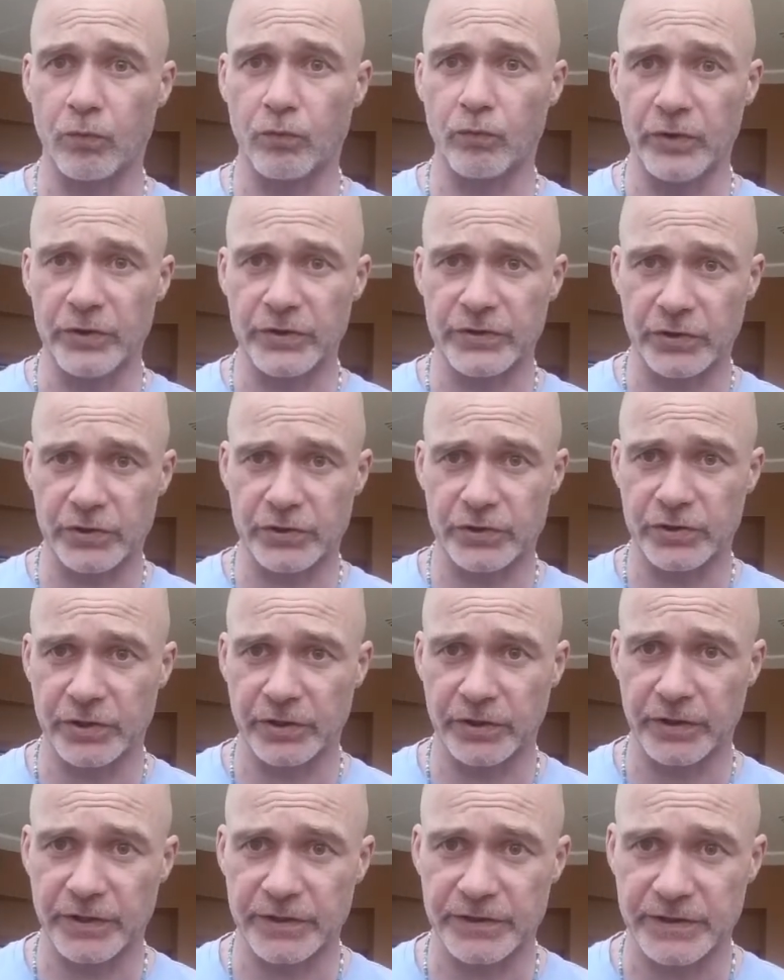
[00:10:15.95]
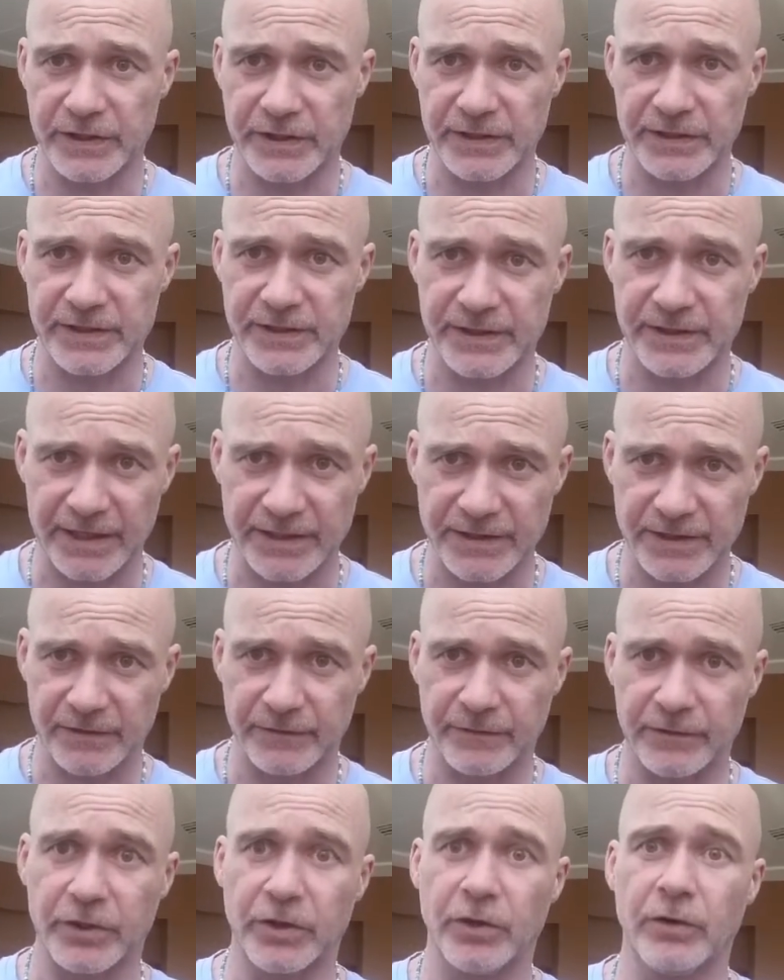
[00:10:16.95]
researching this
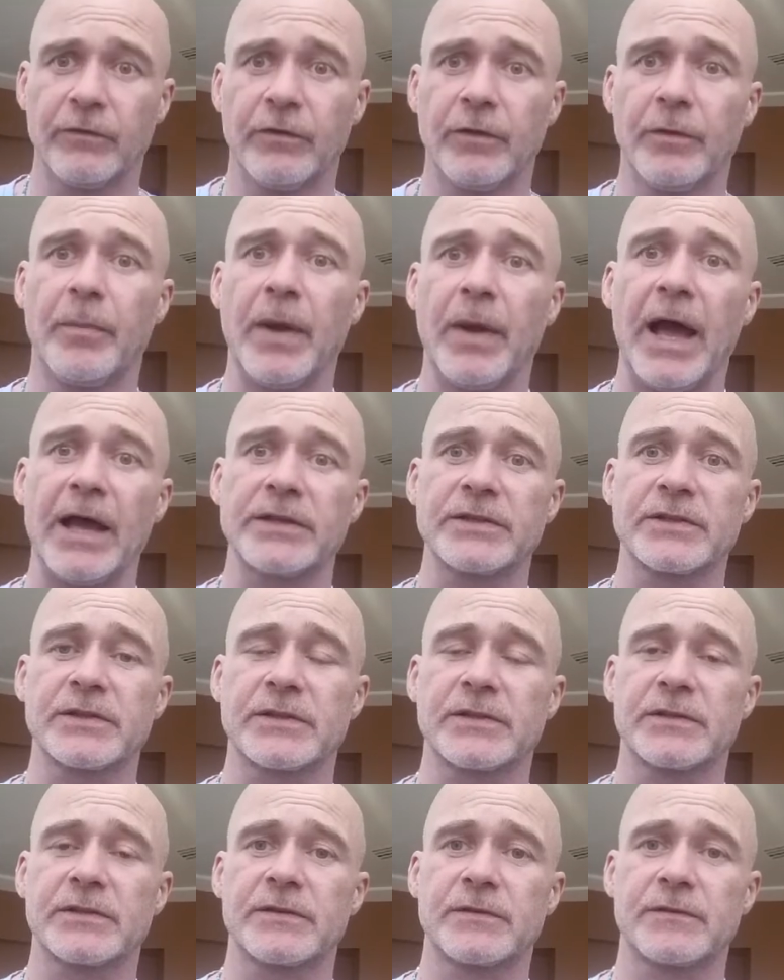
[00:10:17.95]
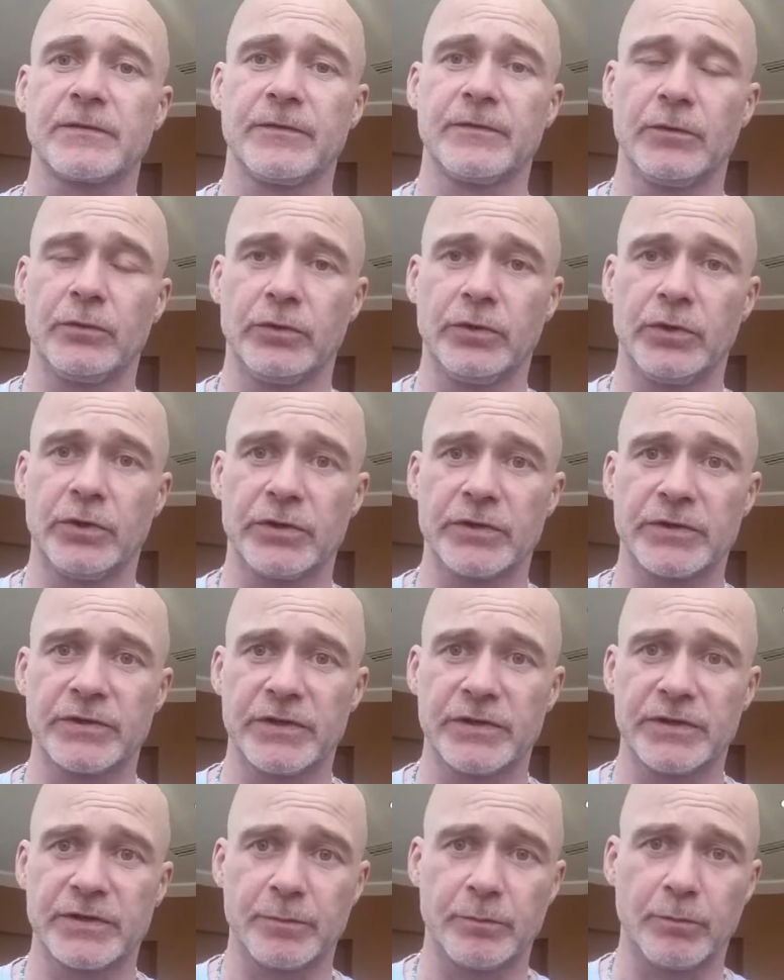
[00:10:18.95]
extensively over the past few years
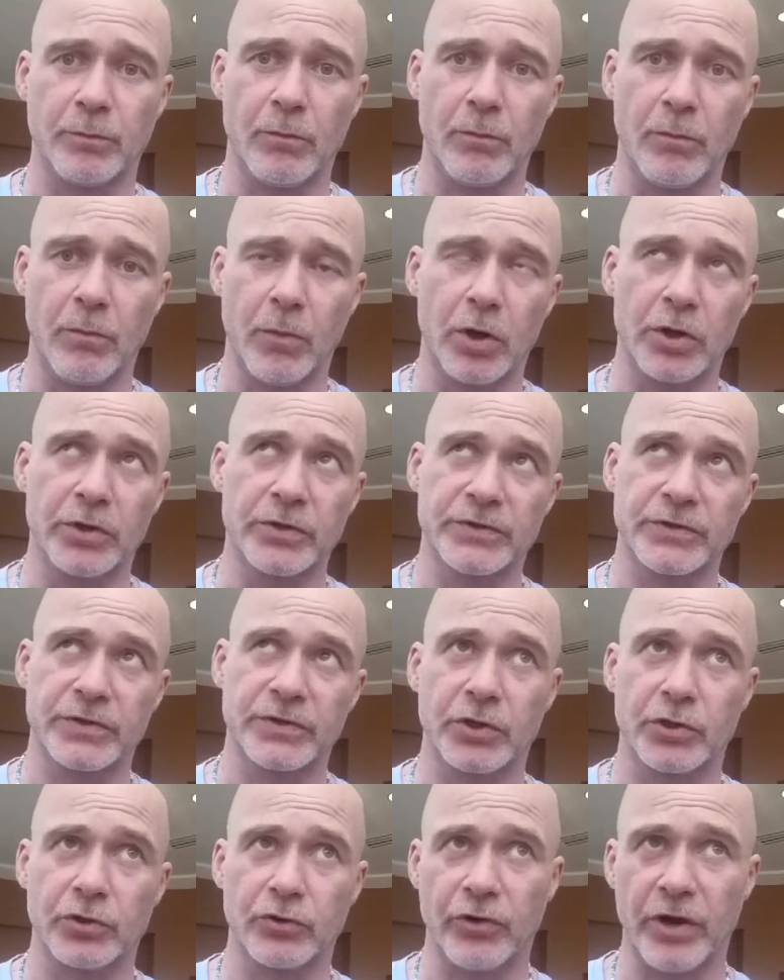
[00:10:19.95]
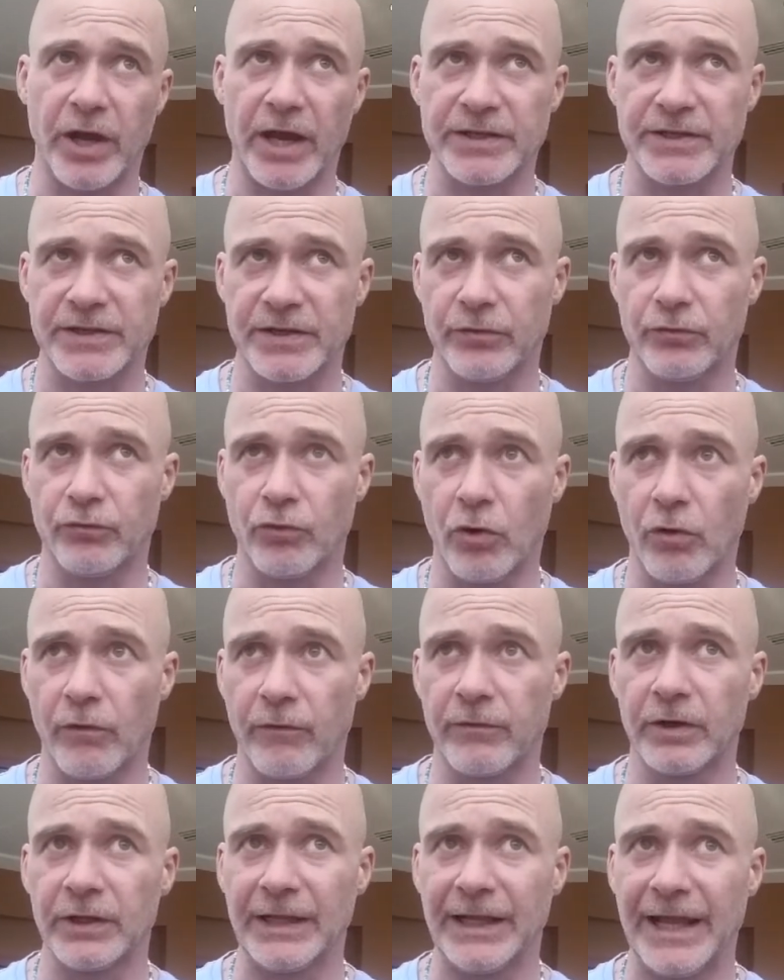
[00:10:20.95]
since Mars Curiosity
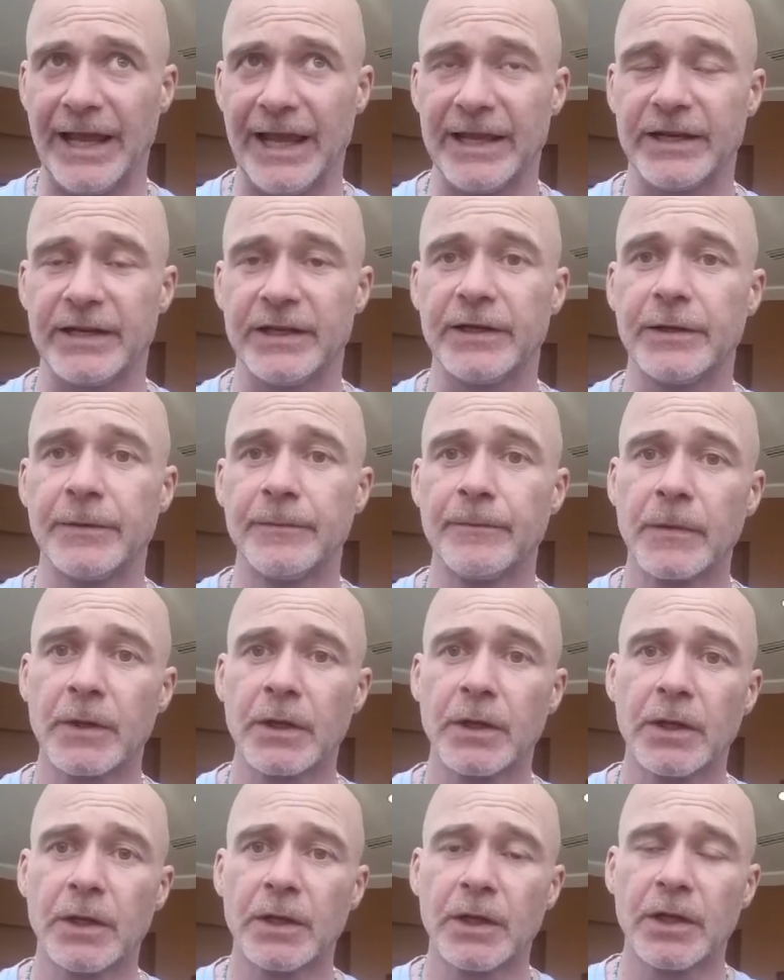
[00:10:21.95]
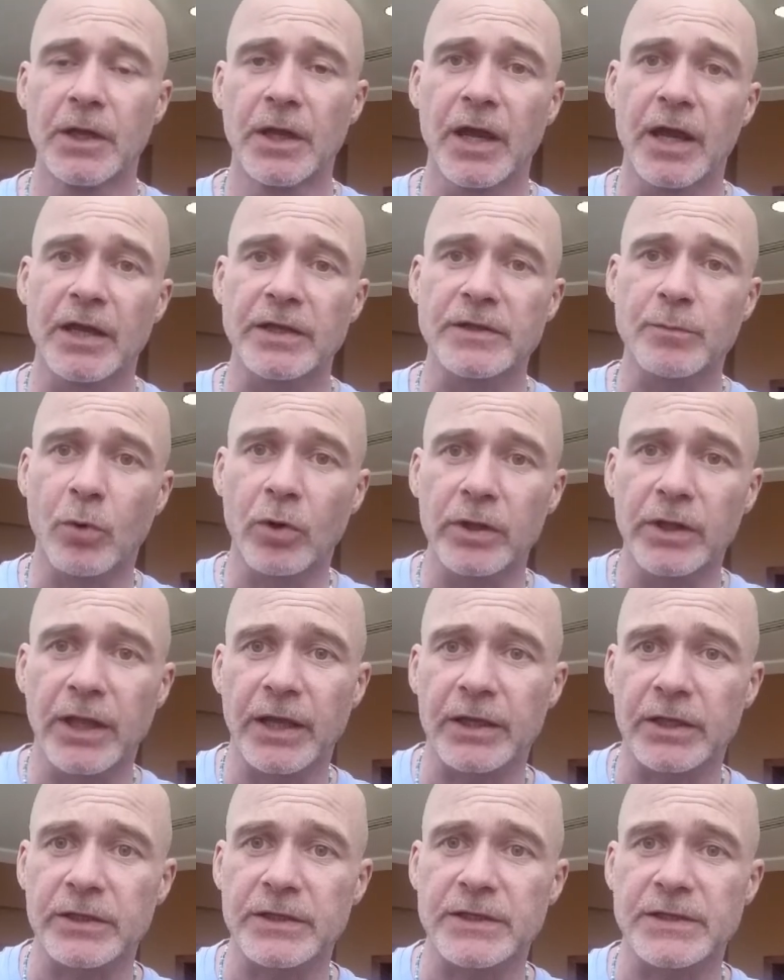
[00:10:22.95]
rover landed has more than
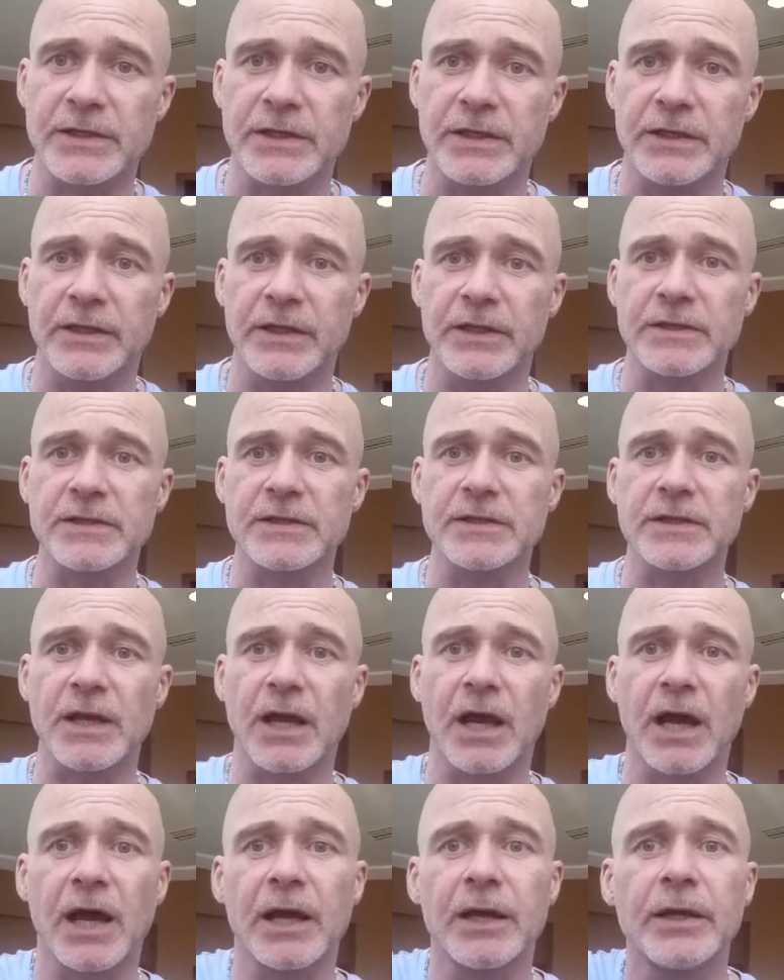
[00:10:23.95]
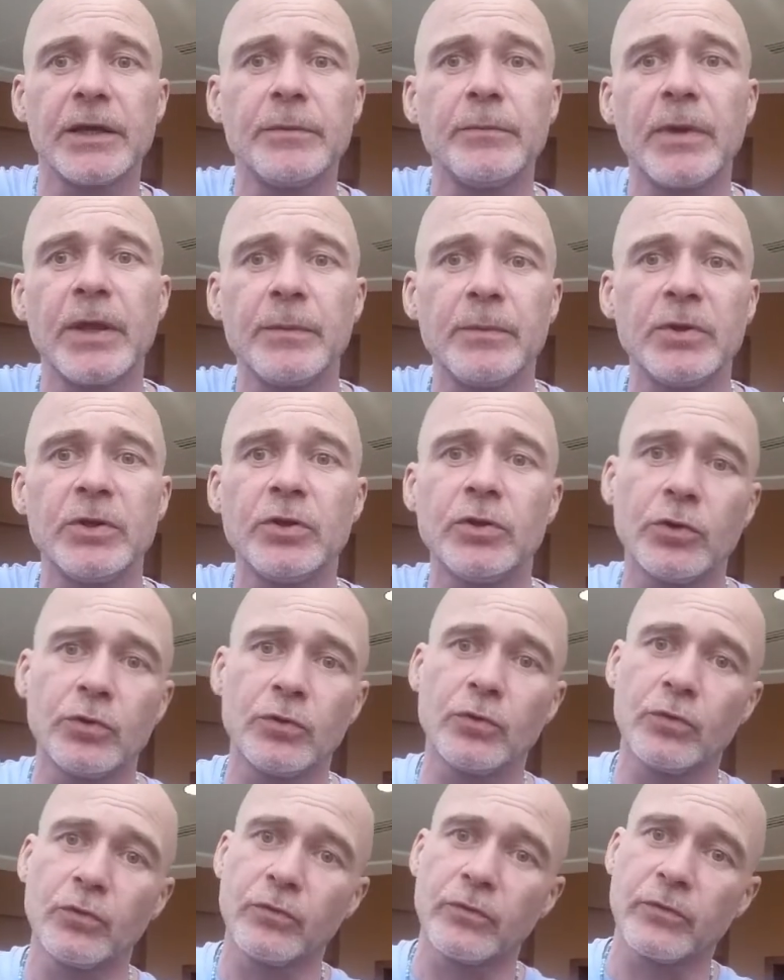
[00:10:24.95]
likely seen this. Uh, it may be
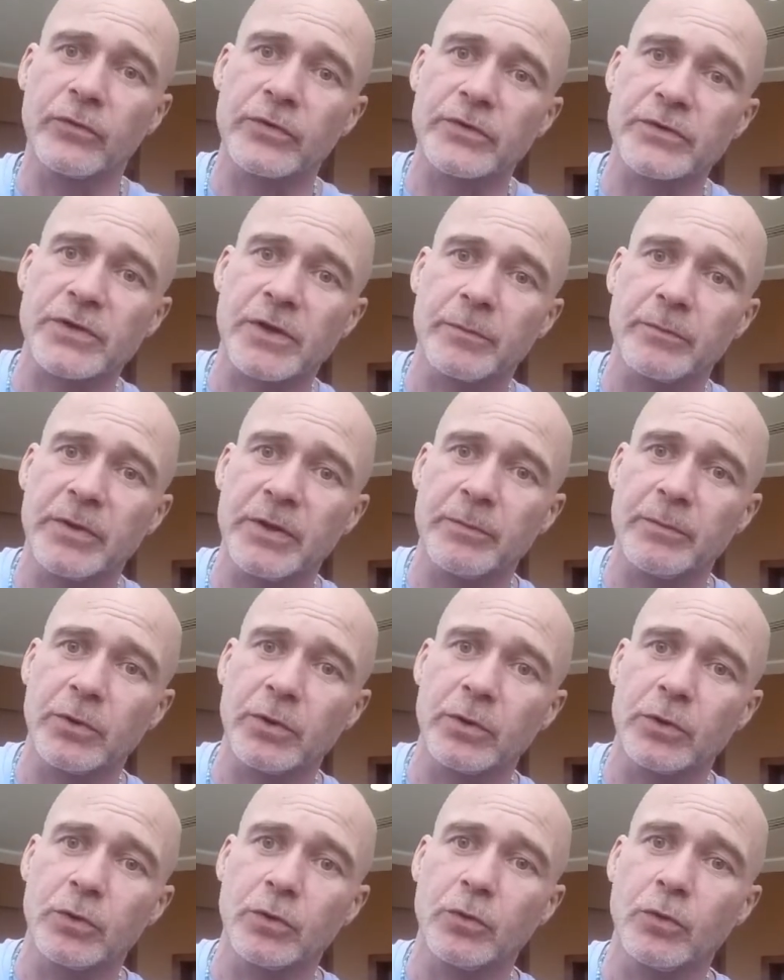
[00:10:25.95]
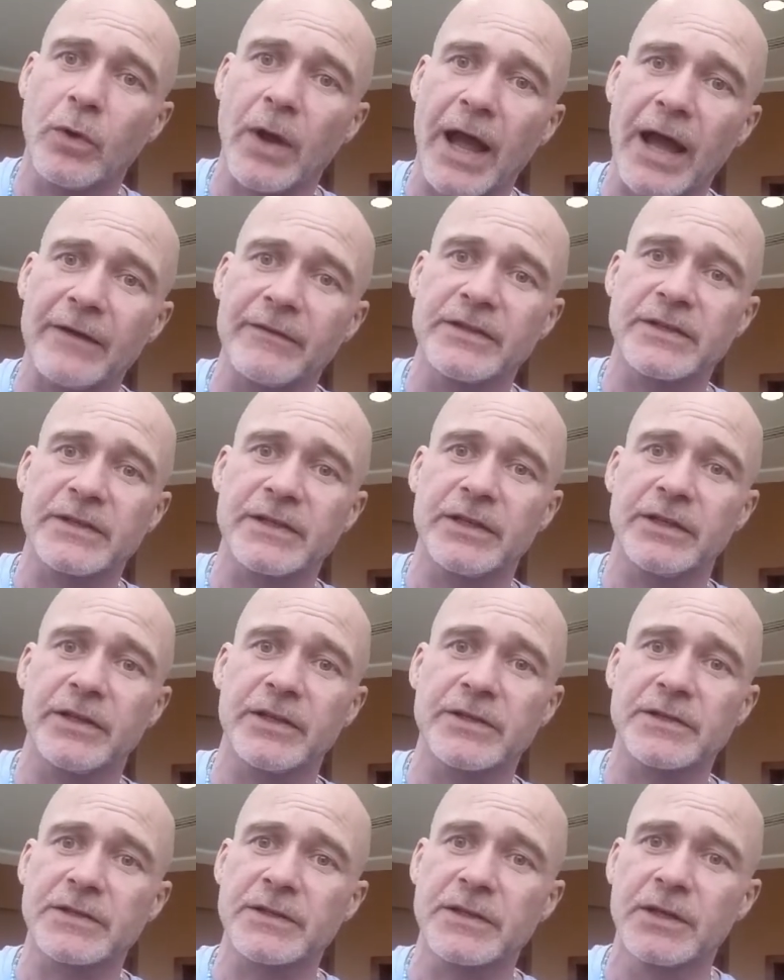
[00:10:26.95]
new for some people who haven't seen
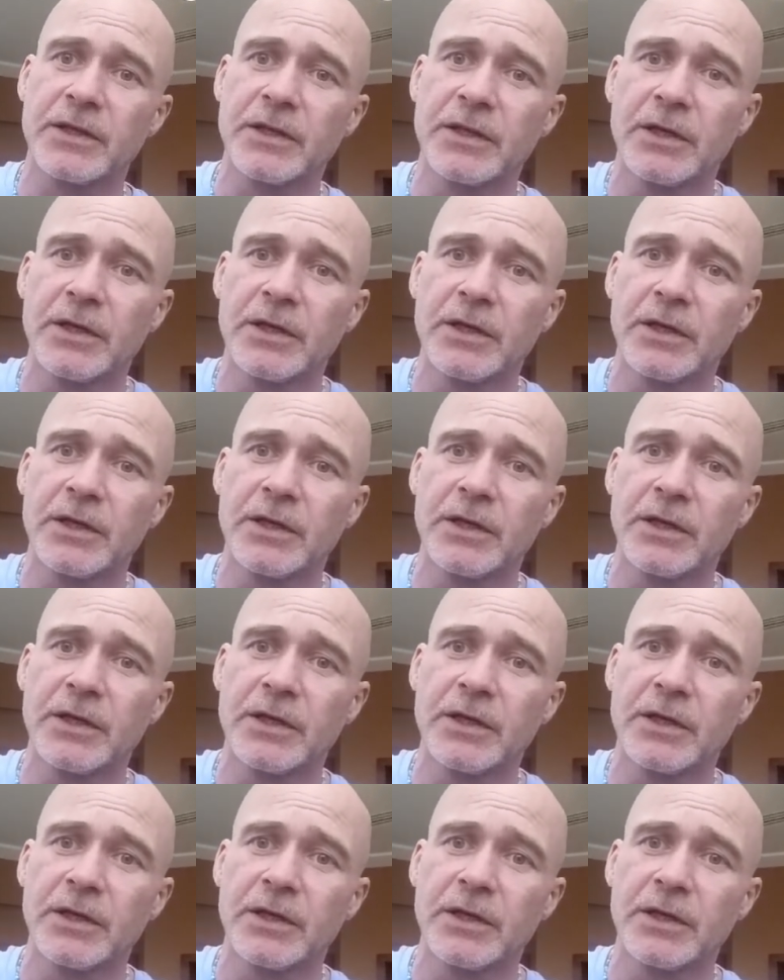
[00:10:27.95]
this.